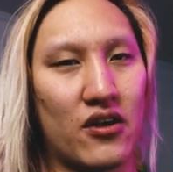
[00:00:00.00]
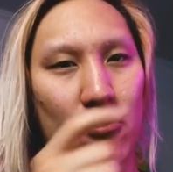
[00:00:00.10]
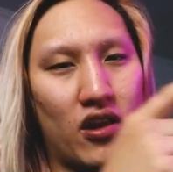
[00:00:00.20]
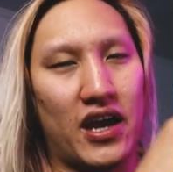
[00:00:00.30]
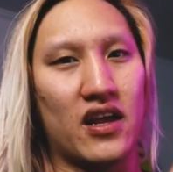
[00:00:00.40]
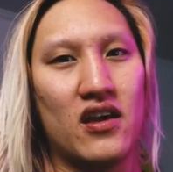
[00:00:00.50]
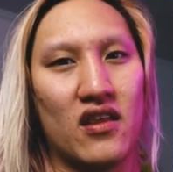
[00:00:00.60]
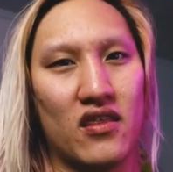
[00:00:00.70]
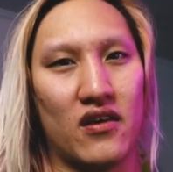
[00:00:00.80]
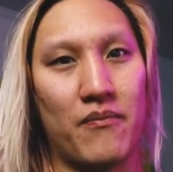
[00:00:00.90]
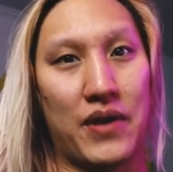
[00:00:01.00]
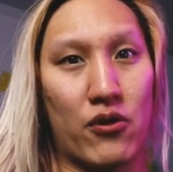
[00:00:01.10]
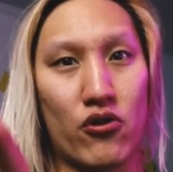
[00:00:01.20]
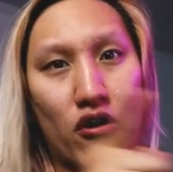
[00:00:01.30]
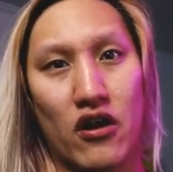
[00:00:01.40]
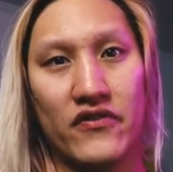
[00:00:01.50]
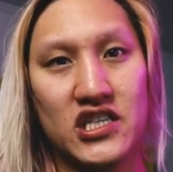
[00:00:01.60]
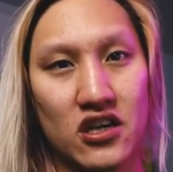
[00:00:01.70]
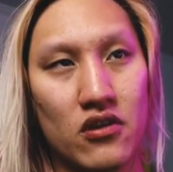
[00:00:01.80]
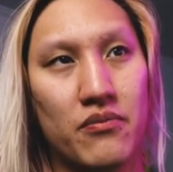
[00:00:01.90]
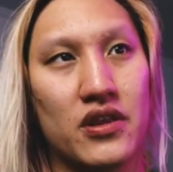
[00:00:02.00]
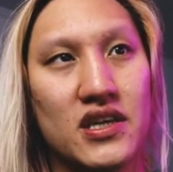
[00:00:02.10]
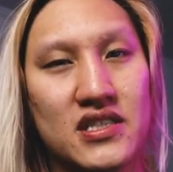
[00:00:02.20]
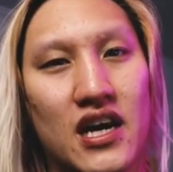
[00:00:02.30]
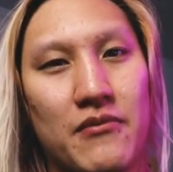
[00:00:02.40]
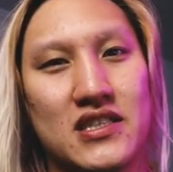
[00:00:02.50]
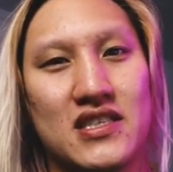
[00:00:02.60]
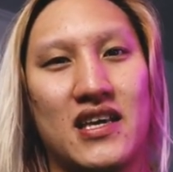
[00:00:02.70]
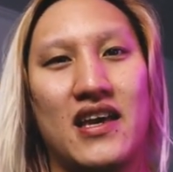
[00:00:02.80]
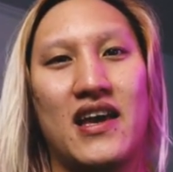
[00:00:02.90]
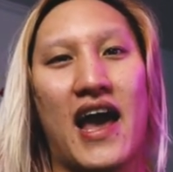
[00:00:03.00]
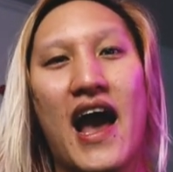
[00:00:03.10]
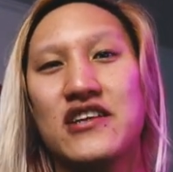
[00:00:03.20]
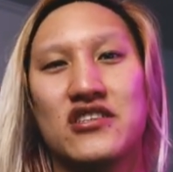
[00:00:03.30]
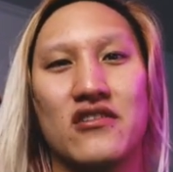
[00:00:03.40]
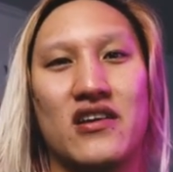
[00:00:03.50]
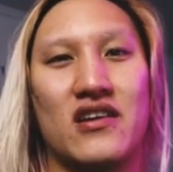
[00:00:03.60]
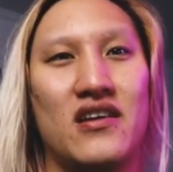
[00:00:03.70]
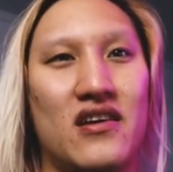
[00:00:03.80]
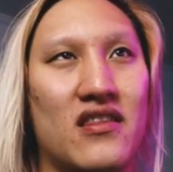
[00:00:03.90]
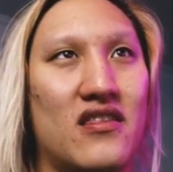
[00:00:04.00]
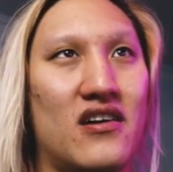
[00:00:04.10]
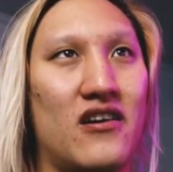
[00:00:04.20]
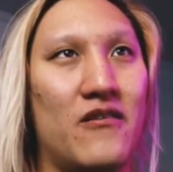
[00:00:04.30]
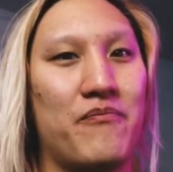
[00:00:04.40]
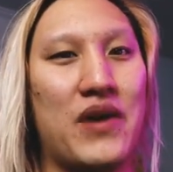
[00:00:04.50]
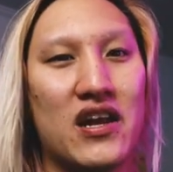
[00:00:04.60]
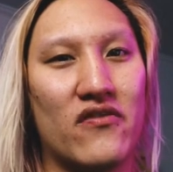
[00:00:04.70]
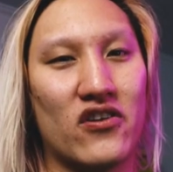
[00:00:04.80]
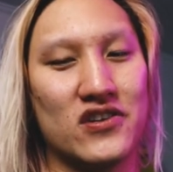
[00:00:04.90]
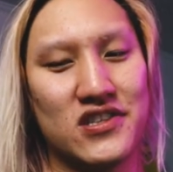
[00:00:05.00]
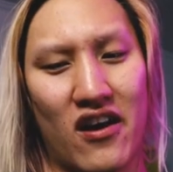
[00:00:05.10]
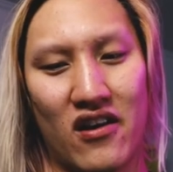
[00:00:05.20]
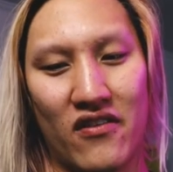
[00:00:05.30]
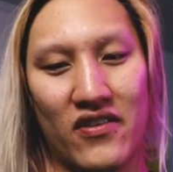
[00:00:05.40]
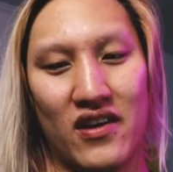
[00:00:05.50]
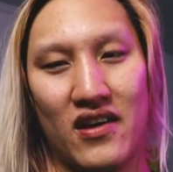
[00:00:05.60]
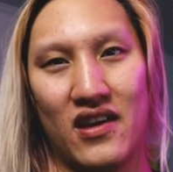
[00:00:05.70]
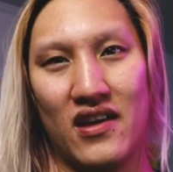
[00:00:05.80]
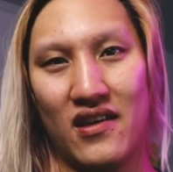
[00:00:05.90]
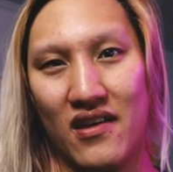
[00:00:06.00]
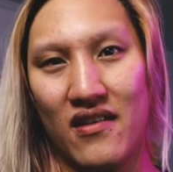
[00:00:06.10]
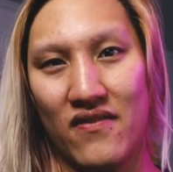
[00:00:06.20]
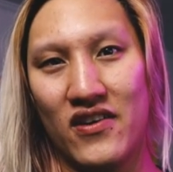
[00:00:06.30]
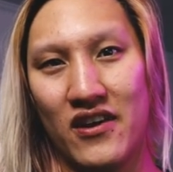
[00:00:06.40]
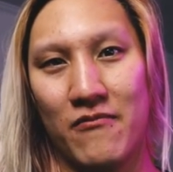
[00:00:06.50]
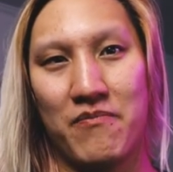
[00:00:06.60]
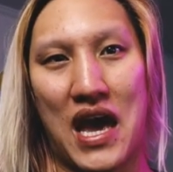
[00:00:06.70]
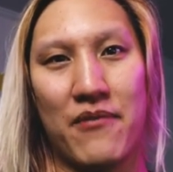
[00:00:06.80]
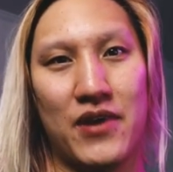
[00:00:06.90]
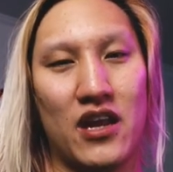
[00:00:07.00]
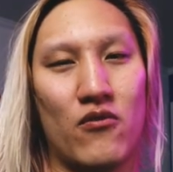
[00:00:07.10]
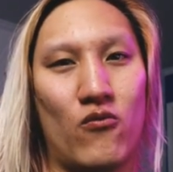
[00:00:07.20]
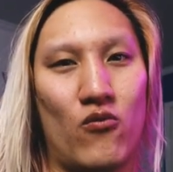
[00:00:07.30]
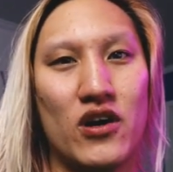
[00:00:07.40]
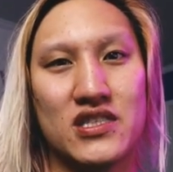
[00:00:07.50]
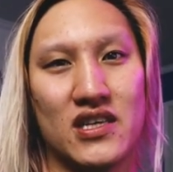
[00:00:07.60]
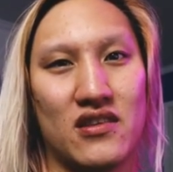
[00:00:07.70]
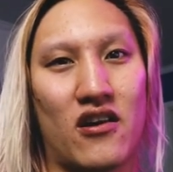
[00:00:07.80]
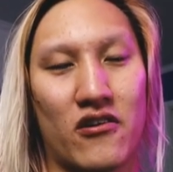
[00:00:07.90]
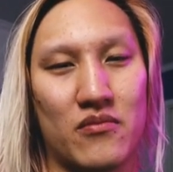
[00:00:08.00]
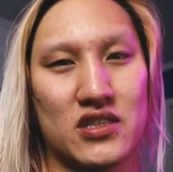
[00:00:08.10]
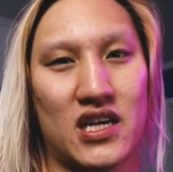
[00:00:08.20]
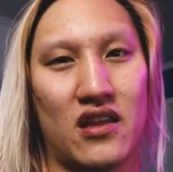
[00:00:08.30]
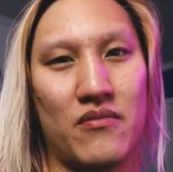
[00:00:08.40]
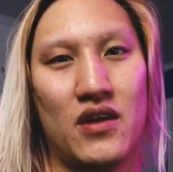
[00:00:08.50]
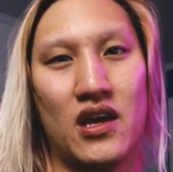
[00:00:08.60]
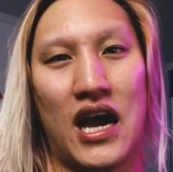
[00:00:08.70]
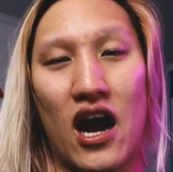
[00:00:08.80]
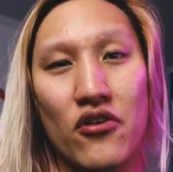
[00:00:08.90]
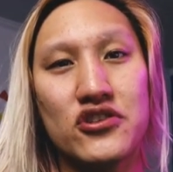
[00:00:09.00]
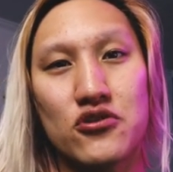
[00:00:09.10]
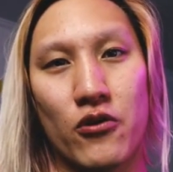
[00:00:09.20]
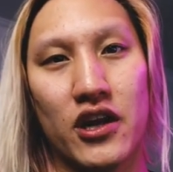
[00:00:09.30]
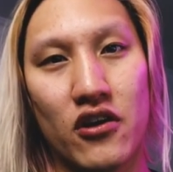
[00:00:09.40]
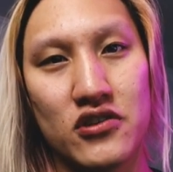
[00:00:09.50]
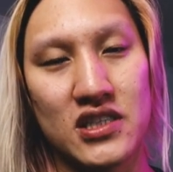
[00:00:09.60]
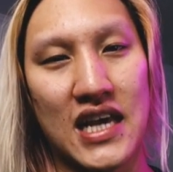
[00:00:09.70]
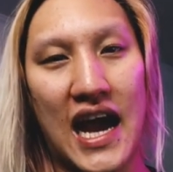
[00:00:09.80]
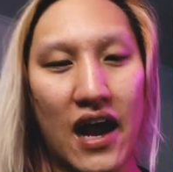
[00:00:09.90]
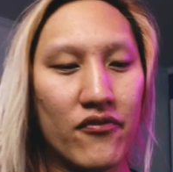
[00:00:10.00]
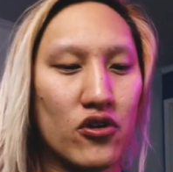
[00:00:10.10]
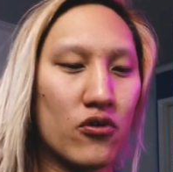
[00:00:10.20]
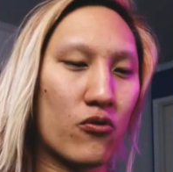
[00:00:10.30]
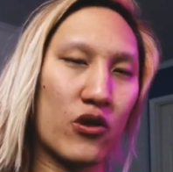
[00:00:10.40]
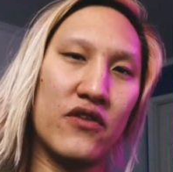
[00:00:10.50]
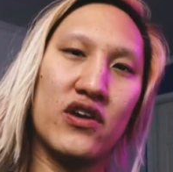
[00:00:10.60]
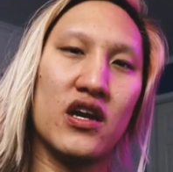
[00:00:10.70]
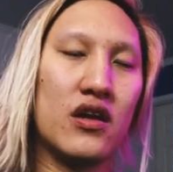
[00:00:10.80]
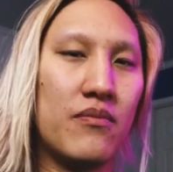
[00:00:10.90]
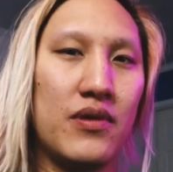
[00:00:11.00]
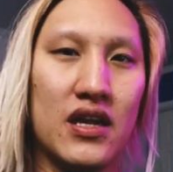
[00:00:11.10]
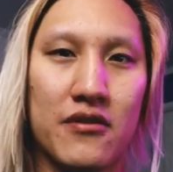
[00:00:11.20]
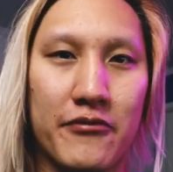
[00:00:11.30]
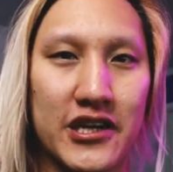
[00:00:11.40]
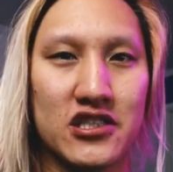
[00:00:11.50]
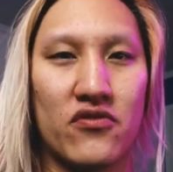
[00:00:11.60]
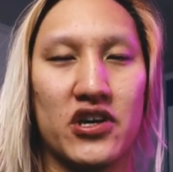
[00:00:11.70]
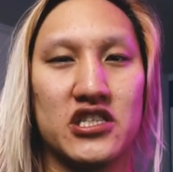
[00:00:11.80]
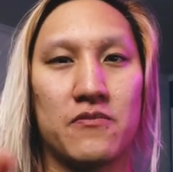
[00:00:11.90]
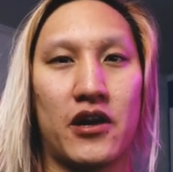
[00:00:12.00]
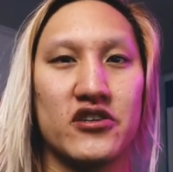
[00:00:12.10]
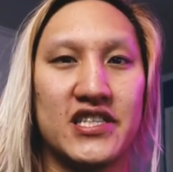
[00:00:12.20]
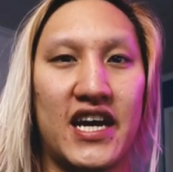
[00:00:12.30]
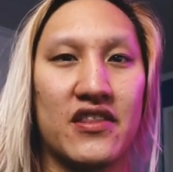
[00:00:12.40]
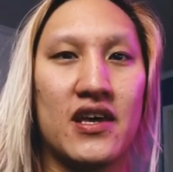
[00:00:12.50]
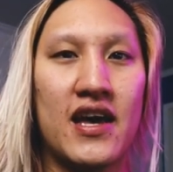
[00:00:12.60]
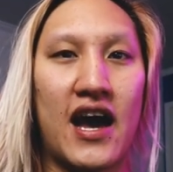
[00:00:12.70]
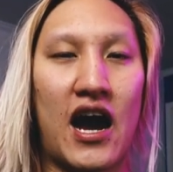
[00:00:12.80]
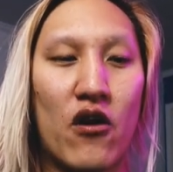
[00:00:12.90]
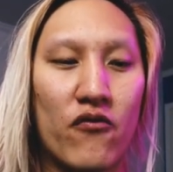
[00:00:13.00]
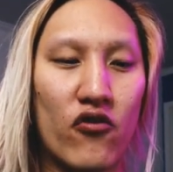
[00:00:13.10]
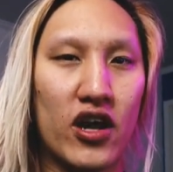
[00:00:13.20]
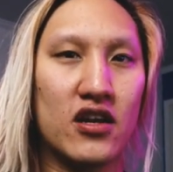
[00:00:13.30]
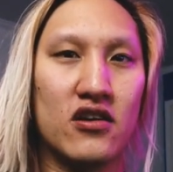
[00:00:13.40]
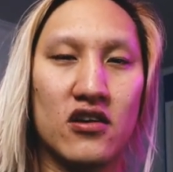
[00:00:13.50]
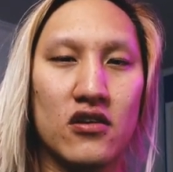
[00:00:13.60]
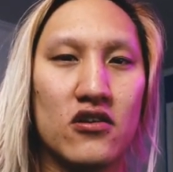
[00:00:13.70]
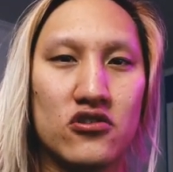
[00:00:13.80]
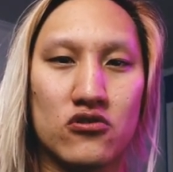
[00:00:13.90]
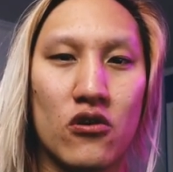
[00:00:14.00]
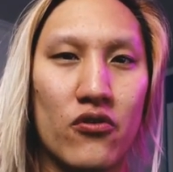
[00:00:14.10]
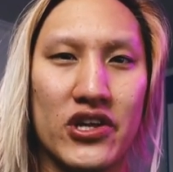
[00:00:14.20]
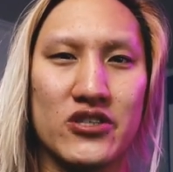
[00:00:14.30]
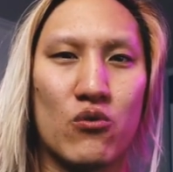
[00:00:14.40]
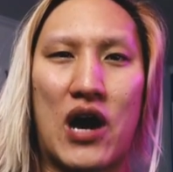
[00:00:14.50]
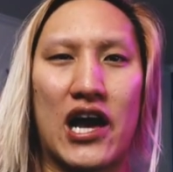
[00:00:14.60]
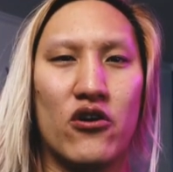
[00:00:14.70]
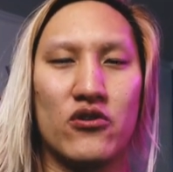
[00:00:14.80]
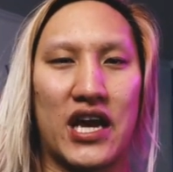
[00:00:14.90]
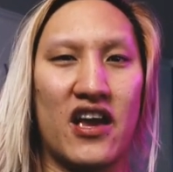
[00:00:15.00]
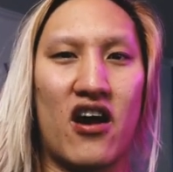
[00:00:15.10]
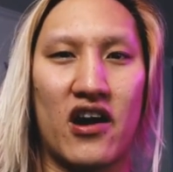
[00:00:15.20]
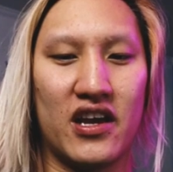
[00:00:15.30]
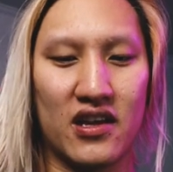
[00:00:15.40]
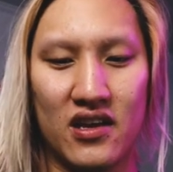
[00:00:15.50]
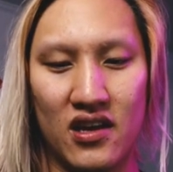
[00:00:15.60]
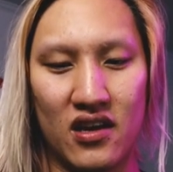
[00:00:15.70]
and they were like the mirror of each other. But this time it's actually the metaverse of if Batman was in Arkham Asylum. How this story goes is after grieving and being depressed over his parents' death, Alfred couldn't control this wild, chaotic,